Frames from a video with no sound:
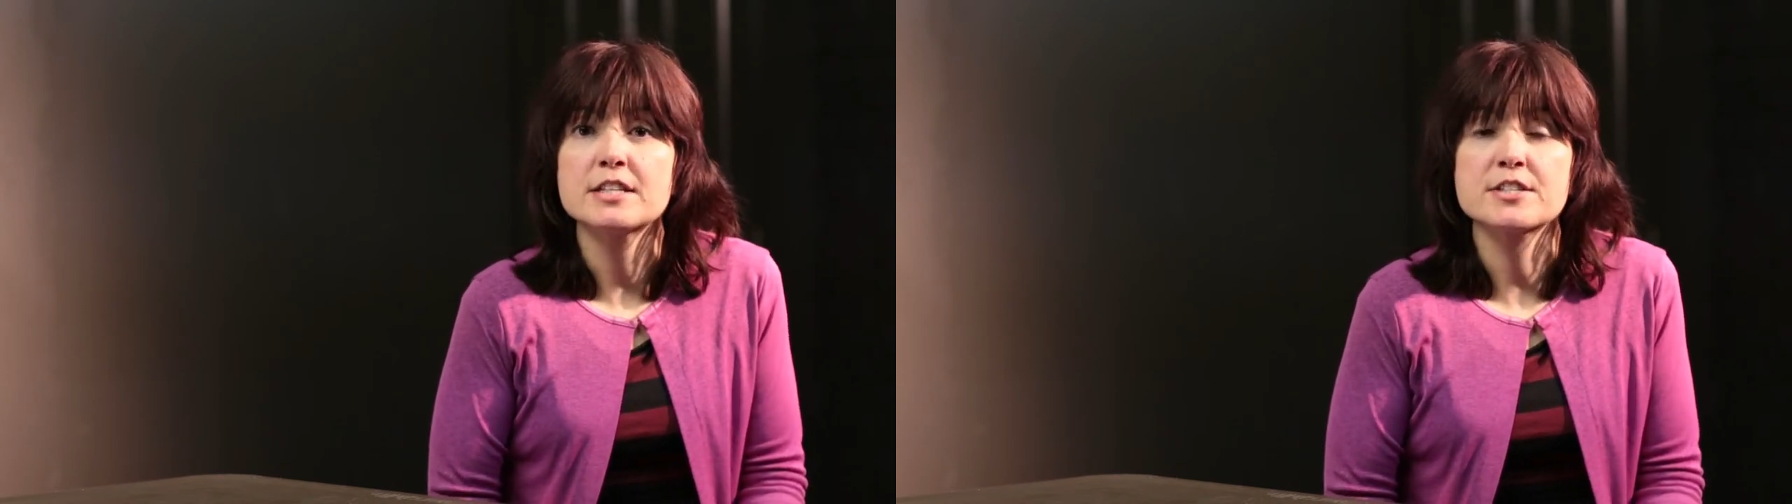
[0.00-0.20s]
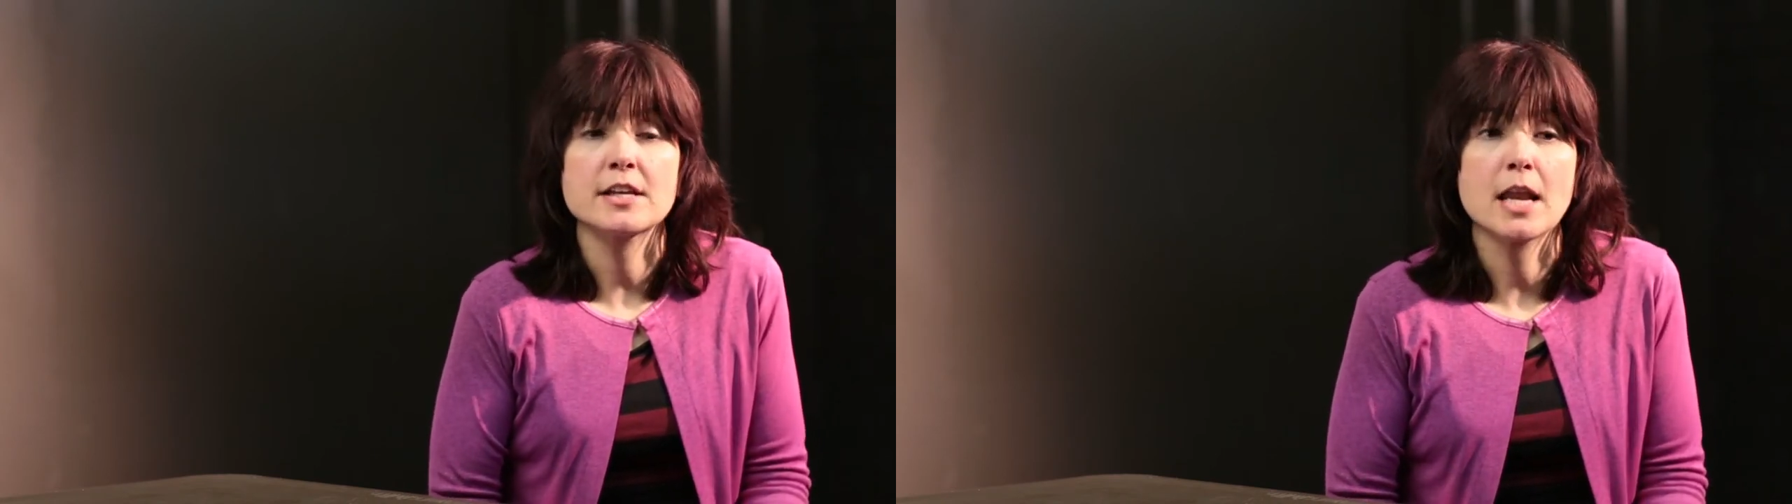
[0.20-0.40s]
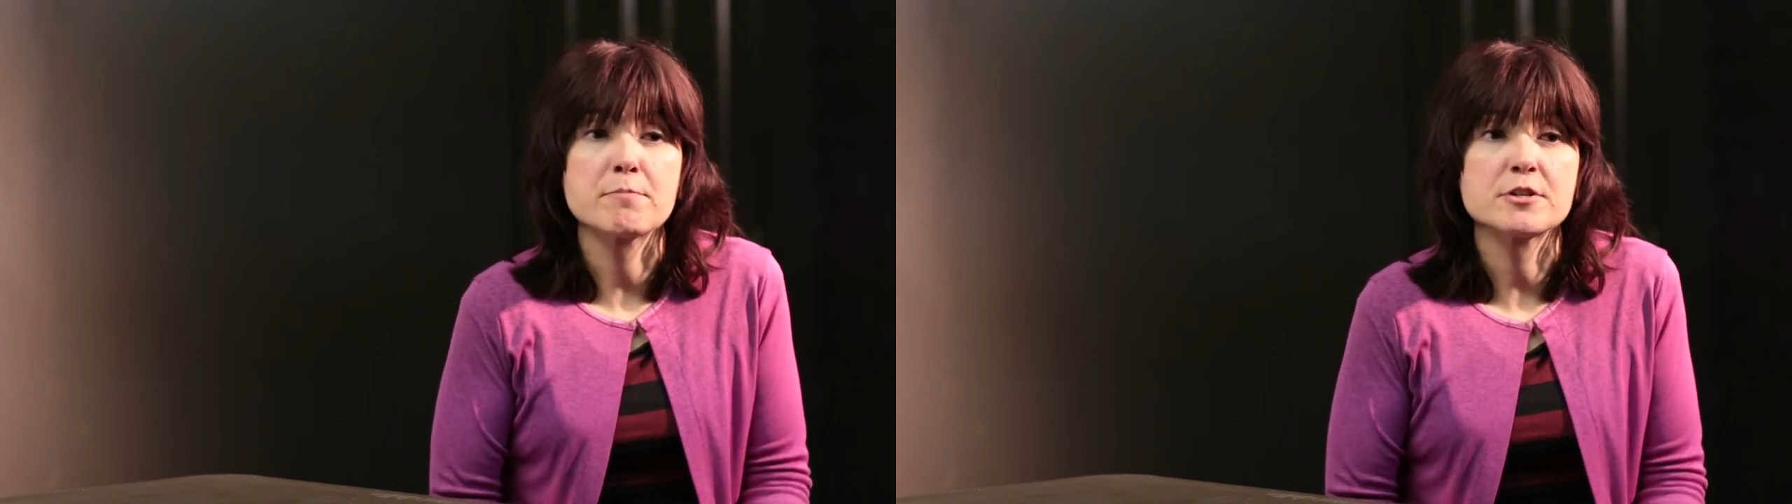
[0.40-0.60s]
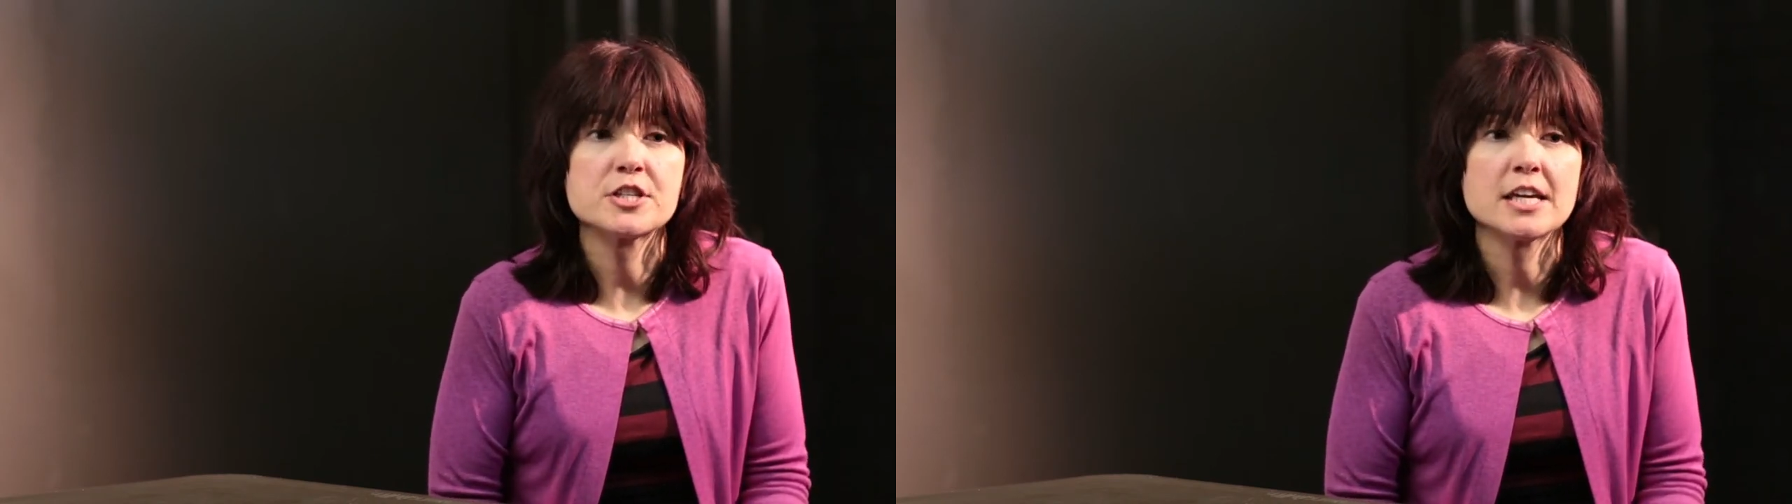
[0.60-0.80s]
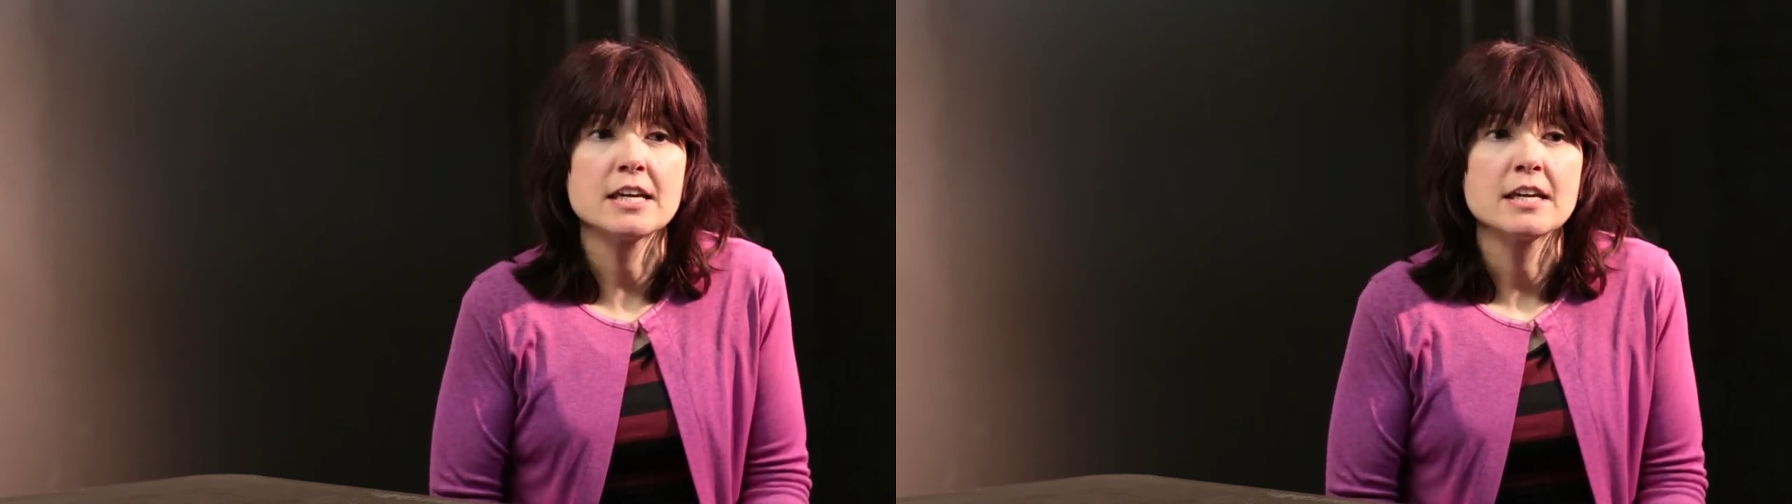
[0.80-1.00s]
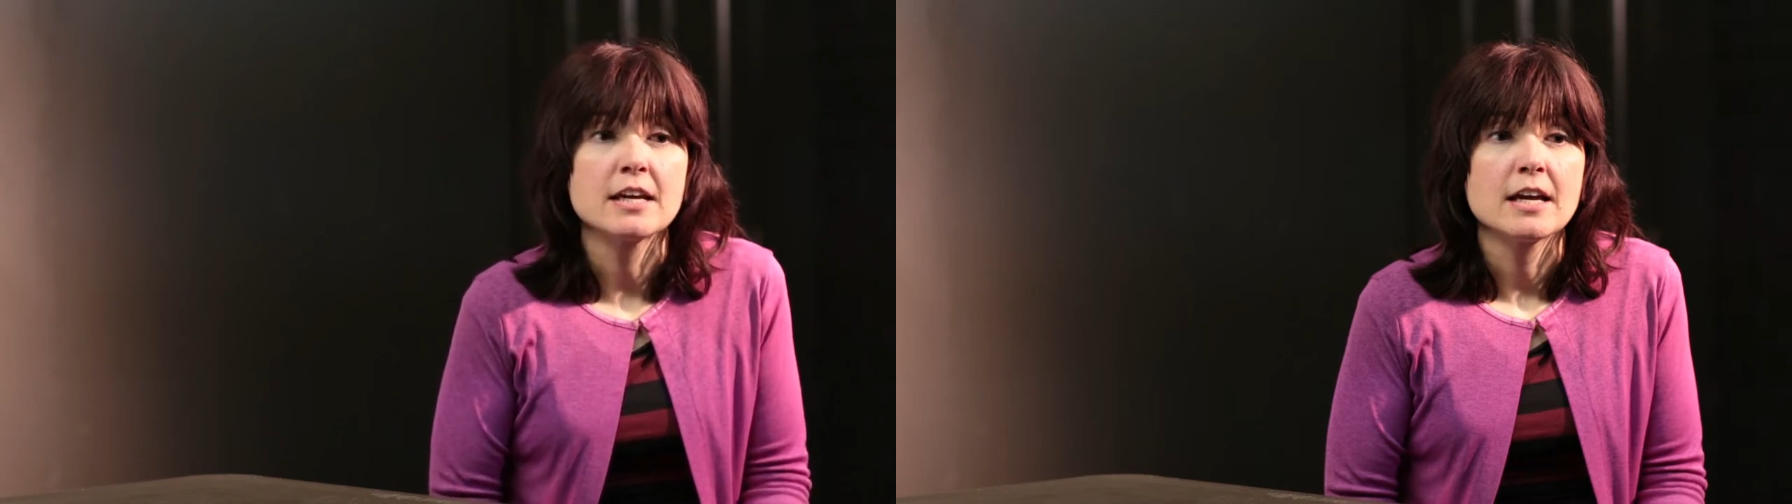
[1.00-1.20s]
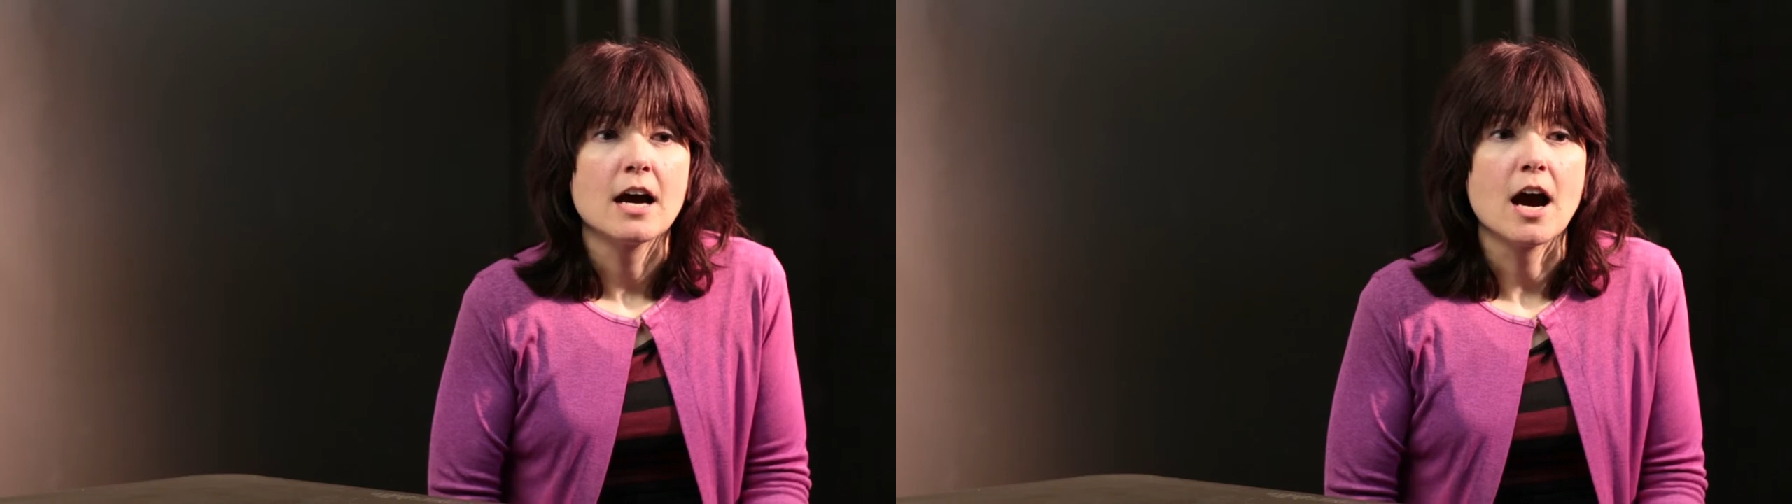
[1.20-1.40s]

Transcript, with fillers: and celebrity,